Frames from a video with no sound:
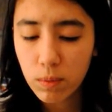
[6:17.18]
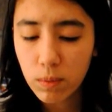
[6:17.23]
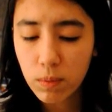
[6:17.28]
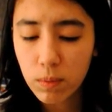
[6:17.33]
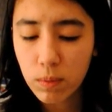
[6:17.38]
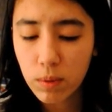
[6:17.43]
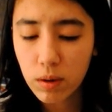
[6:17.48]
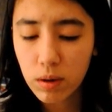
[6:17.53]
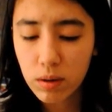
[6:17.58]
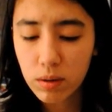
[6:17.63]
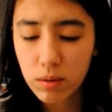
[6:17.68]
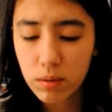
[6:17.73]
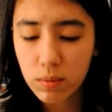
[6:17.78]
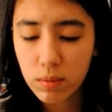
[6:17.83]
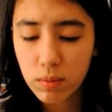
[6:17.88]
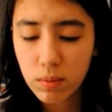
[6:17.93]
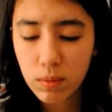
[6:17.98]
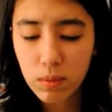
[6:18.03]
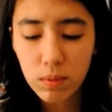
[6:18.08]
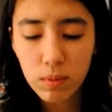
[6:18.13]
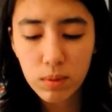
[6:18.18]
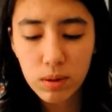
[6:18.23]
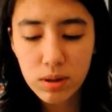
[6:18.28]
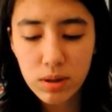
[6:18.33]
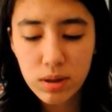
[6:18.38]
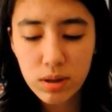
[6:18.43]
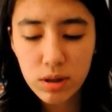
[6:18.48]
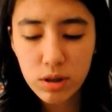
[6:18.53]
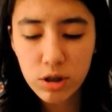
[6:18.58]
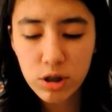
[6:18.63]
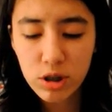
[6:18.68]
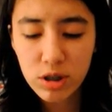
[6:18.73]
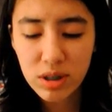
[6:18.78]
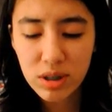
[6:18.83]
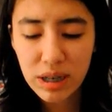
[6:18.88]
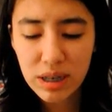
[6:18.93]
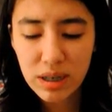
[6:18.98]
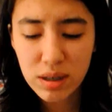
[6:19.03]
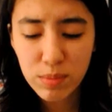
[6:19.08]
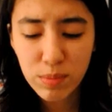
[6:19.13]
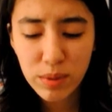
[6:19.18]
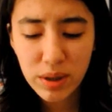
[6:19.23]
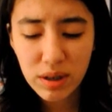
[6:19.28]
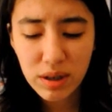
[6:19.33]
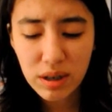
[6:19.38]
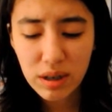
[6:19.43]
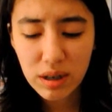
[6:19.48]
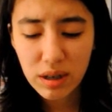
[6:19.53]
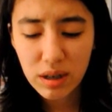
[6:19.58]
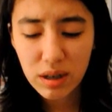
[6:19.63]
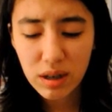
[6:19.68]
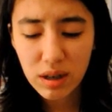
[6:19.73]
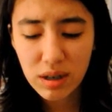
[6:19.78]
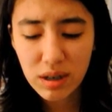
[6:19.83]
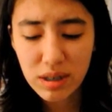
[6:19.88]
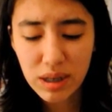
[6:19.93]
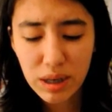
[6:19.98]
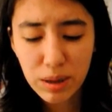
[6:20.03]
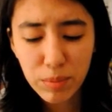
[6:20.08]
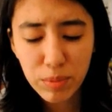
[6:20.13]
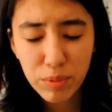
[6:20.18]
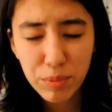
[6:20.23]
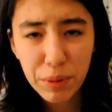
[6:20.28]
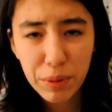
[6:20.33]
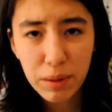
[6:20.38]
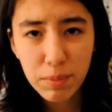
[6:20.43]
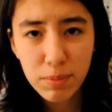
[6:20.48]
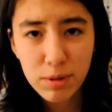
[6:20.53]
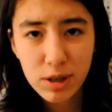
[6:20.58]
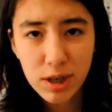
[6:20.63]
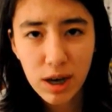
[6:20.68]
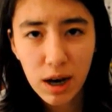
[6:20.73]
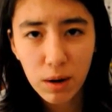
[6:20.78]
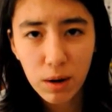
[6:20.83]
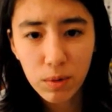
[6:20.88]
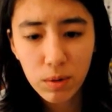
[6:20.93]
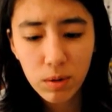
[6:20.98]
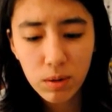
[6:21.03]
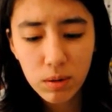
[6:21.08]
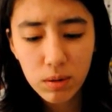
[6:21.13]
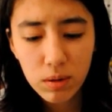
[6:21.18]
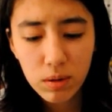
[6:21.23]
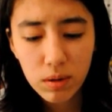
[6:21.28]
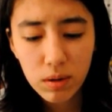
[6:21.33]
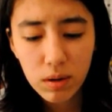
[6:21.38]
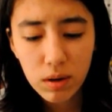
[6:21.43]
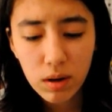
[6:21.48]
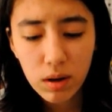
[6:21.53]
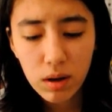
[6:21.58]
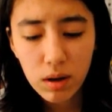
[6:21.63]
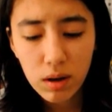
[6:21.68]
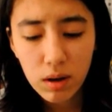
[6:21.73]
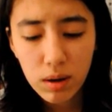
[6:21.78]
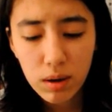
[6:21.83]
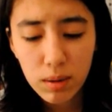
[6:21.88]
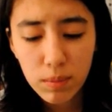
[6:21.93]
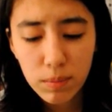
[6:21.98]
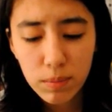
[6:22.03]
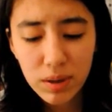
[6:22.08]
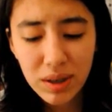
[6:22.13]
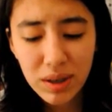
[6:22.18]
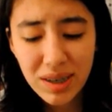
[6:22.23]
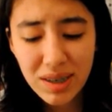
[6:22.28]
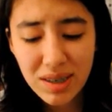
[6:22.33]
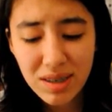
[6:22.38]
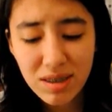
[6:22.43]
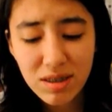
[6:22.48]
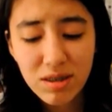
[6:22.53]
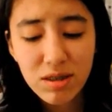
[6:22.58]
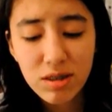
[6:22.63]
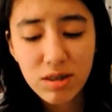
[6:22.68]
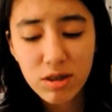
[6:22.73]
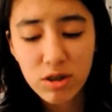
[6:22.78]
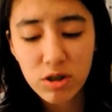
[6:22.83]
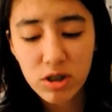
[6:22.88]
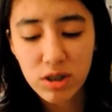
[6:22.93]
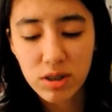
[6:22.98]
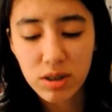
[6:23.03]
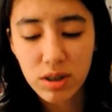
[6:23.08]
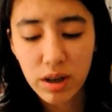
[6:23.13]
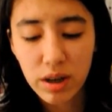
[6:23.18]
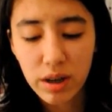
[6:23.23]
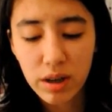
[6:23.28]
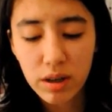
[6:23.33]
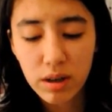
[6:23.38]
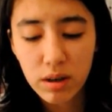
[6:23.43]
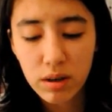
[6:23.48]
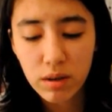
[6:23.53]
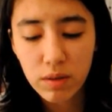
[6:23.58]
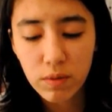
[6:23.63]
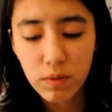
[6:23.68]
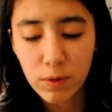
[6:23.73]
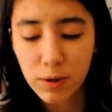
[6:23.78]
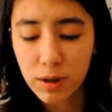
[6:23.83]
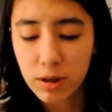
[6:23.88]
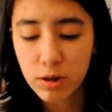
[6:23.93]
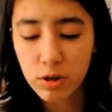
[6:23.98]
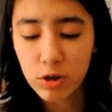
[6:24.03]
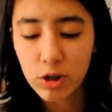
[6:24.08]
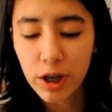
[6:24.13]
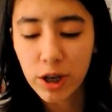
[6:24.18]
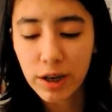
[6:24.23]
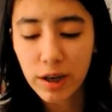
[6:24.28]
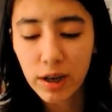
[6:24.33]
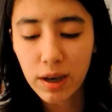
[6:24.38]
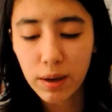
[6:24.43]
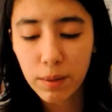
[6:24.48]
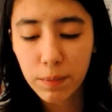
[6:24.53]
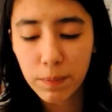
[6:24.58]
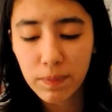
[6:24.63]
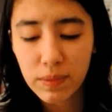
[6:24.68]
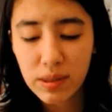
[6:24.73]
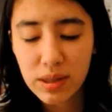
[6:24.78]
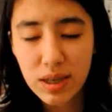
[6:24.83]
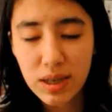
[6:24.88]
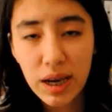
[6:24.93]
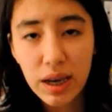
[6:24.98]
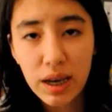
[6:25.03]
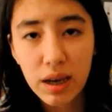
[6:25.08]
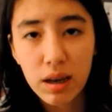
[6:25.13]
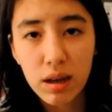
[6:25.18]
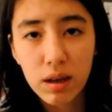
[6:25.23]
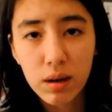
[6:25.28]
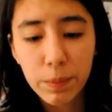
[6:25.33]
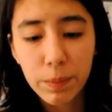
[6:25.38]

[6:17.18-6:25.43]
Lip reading: What's this? She's handed me a damp paper towel? Please, she said, voice shaking. Take it.